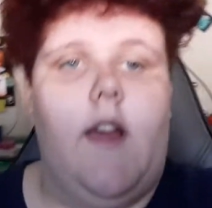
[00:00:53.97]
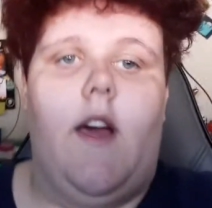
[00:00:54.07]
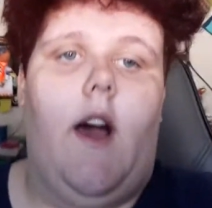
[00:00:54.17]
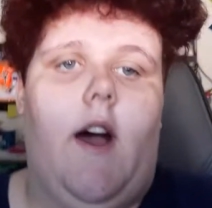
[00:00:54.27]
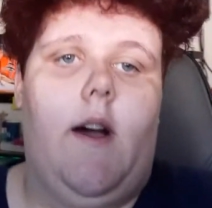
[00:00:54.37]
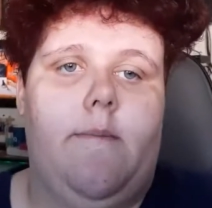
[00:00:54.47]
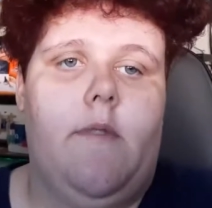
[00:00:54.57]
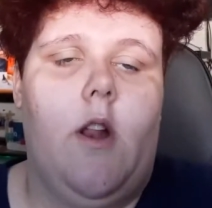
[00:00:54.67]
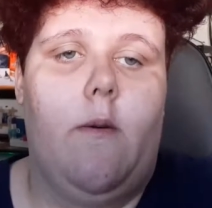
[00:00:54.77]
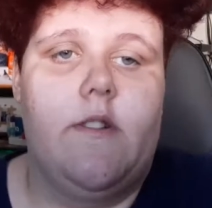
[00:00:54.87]
um,
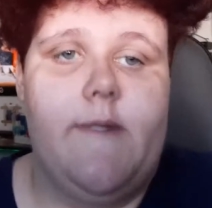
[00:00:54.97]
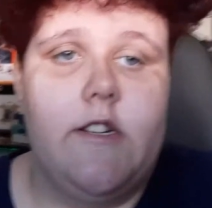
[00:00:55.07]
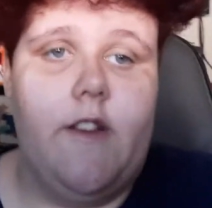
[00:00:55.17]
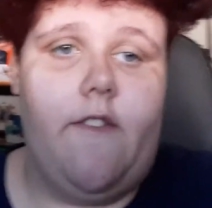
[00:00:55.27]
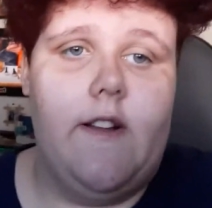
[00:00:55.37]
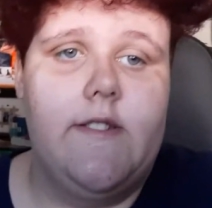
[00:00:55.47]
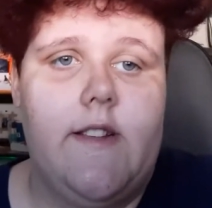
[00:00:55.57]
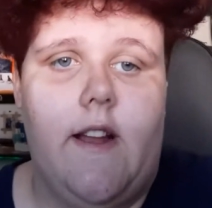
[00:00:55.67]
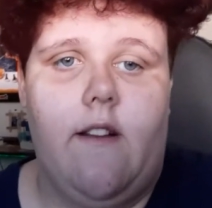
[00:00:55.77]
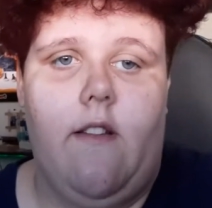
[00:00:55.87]
you know, especially friends
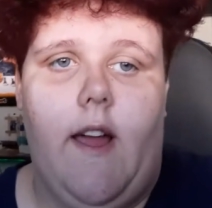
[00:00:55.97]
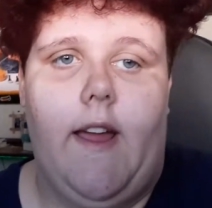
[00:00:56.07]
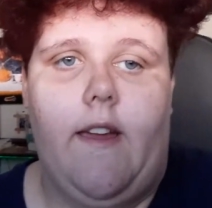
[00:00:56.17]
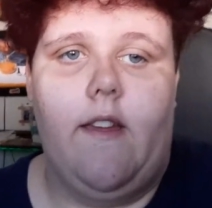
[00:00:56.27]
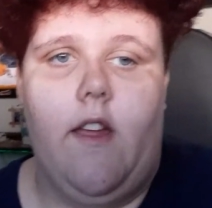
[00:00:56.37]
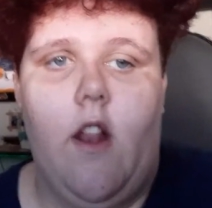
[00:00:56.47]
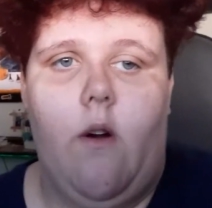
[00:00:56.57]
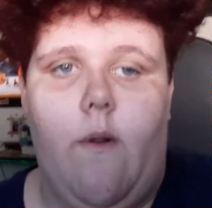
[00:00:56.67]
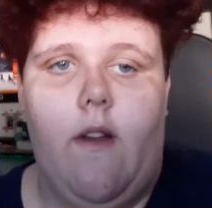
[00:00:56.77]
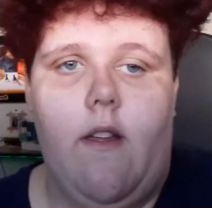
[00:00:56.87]
that are like, you
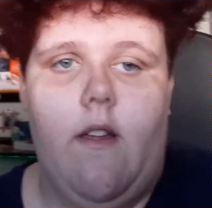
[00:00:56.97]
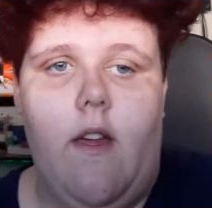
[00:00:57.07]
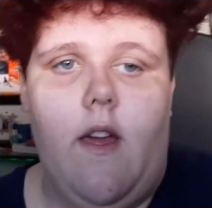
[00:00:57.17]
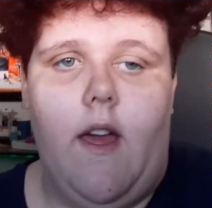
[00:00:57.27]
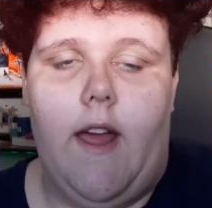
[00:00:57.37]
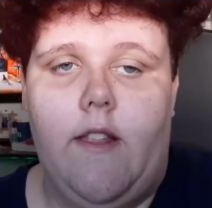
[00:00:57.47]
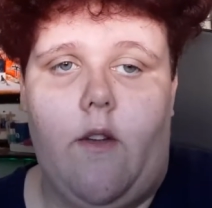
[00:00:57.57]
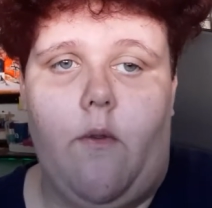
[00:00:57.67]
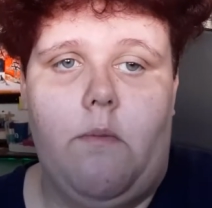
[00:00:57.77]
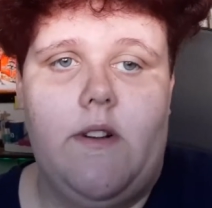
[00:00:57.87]
know, in
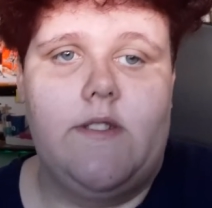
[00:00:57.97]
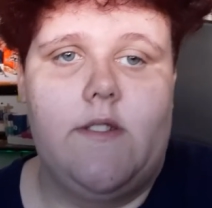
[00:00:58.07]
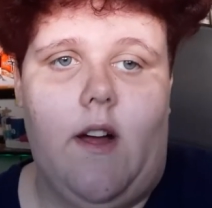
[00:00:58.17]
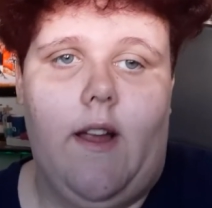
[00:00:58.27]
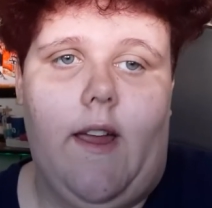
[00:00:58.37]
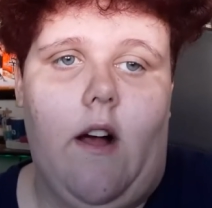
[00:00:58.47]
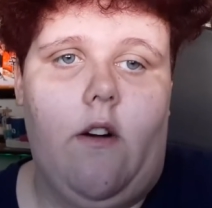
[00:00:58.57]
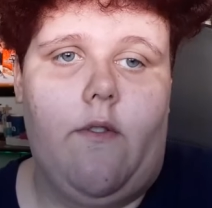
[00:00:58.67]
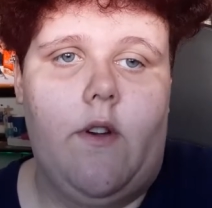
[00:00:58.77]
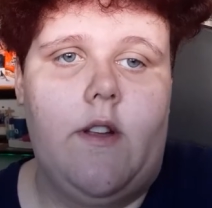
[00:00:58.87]
different places, not in
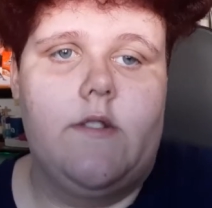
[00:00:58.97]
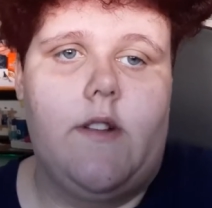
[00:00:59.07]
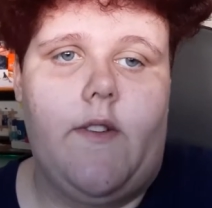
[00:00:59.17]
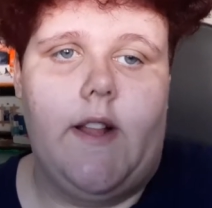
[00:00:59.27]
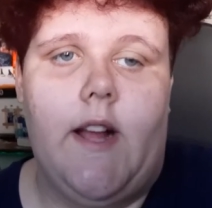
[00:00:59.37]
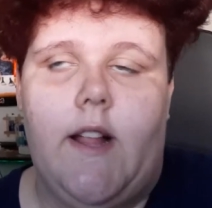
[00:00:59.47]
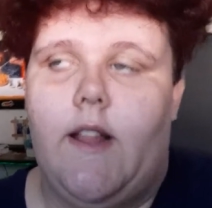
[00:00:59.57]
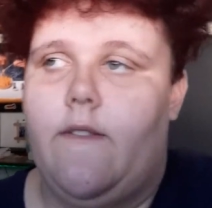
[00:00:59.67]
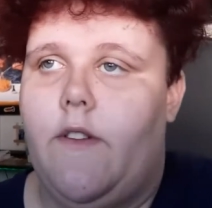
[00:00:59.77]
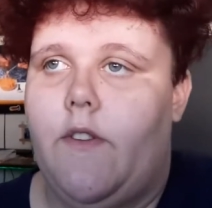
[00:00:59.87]
California and stuff like that, and
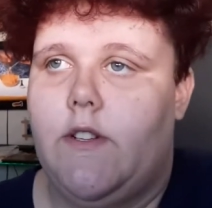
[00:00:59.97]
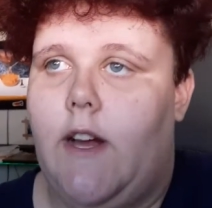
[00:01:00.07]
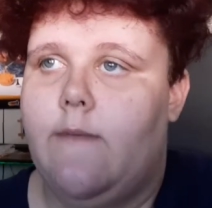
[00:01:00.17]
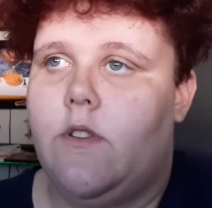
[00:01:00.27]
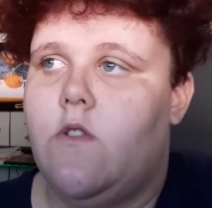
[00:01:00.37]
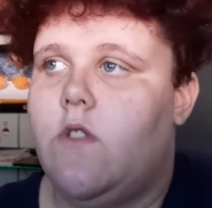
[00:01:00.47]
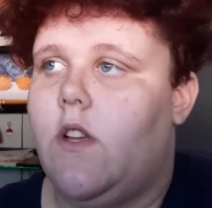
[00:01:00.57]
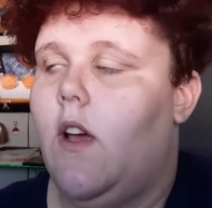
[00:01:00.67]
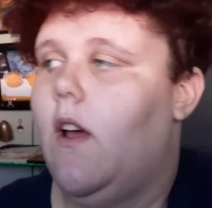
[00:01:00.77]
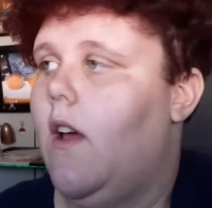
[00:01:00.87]
have different time zones.
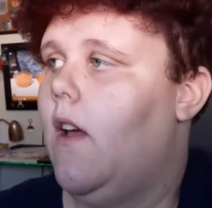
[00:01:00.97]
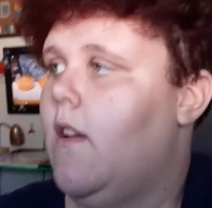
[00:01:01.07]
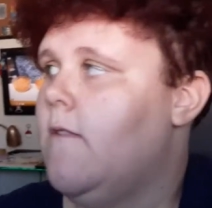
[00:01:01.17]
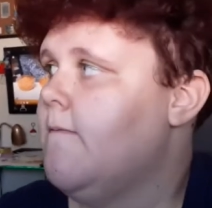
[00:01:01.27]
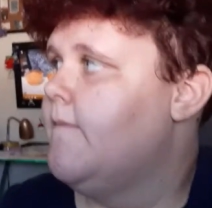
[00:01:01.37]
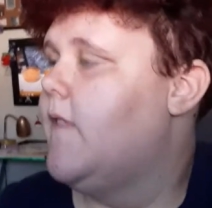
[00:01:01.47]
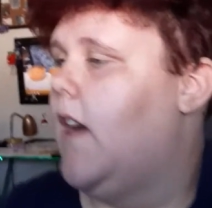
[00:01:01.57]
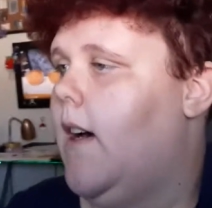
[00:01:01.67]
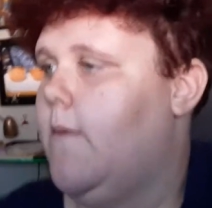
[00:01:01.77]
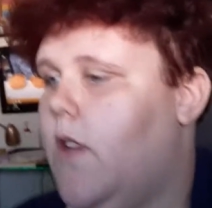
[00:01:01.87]

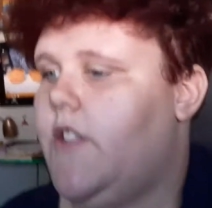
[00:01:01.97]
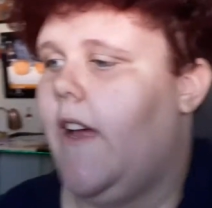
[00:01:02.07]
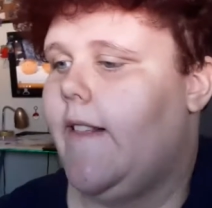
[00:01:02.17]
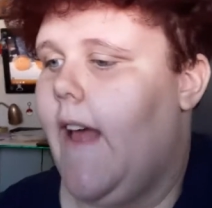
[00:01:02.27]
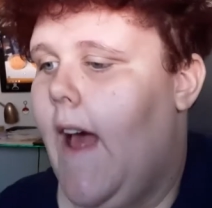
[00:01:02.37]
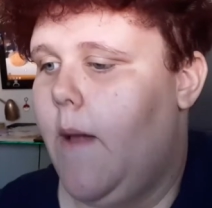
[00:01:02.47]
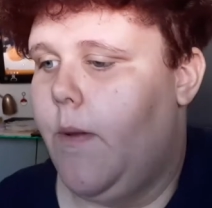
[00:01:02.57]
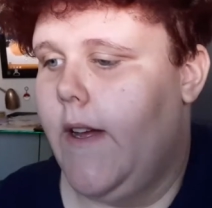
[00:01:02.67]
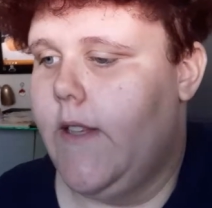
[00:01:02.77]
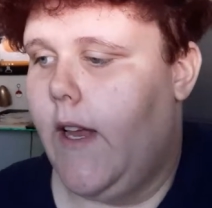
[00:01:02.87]
Um, so I check that,
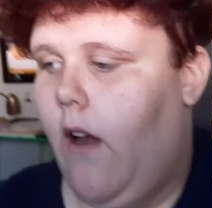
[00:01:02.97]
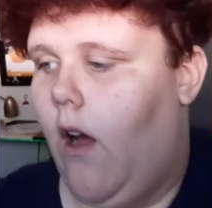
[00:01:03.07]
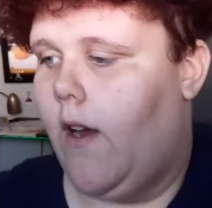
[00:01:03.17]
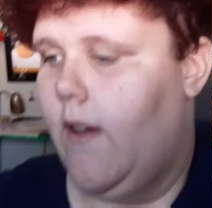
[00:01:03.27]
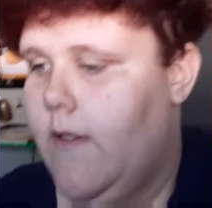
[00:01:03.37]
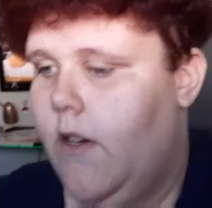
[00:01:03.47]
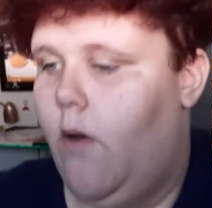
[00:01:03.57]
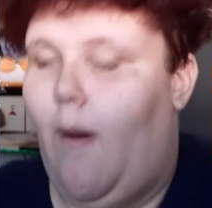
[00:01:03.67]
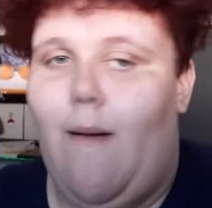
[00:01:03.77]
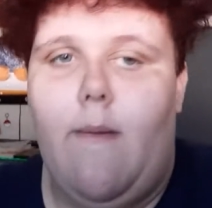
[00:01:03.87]
plan TikTok until probably